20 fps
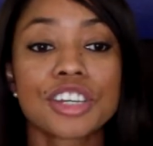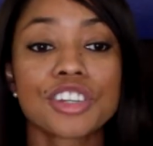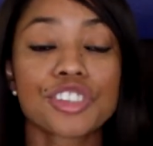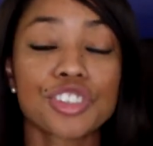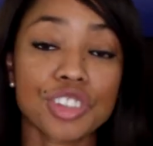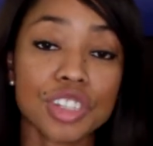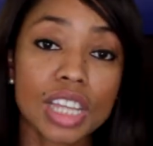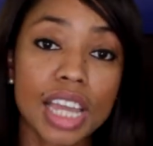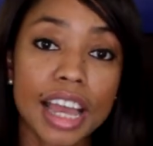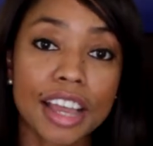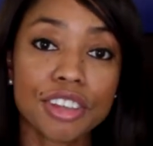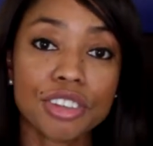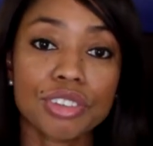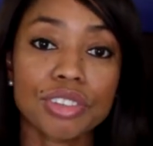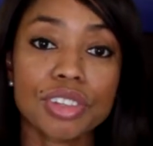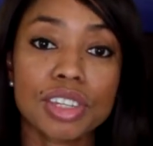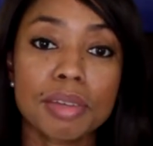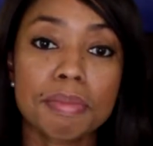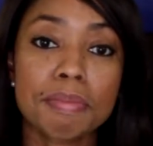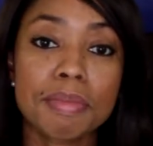she
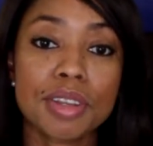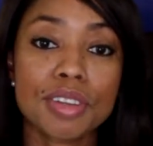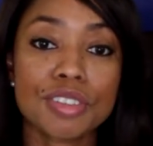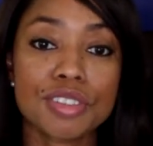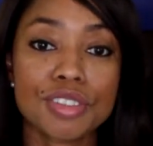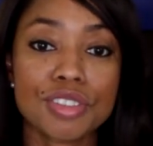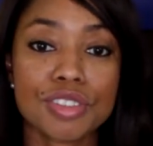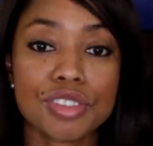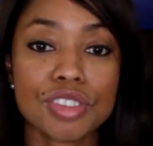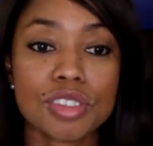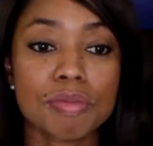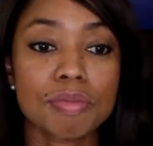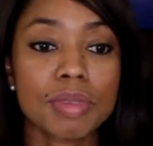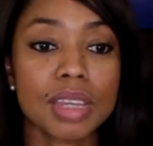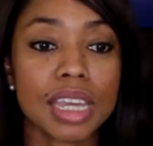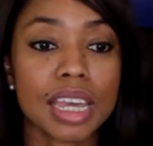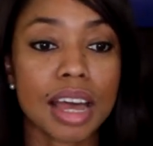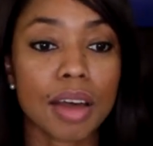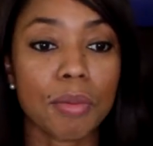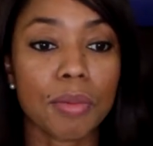actually ministered to
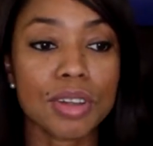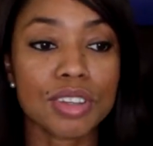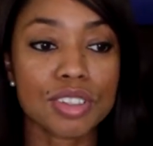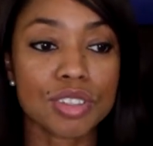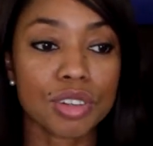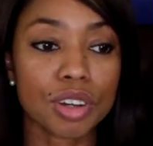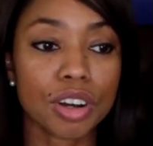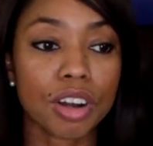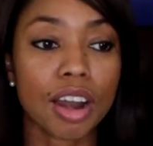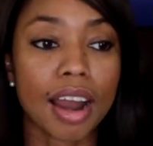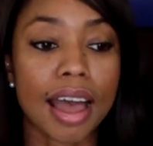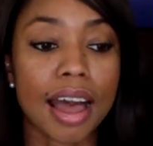me. I went to her